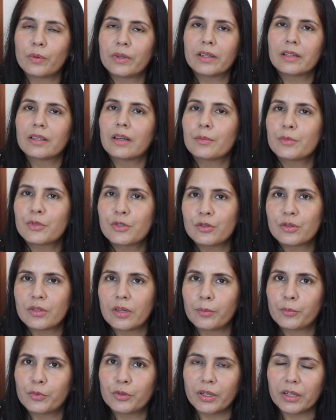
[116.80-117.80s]
when it comes to
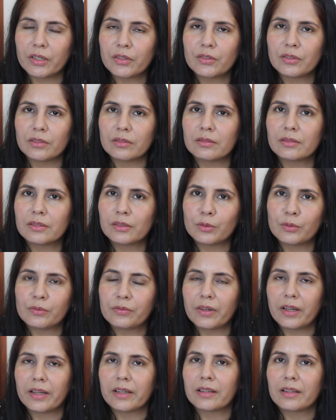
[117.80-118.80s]
sun protection, you'll
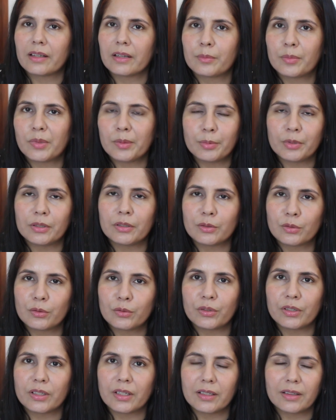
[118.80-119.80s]
find that people in
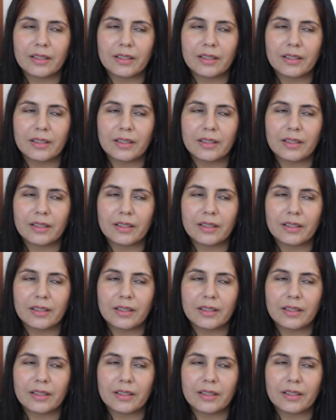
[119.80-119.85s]
Korea,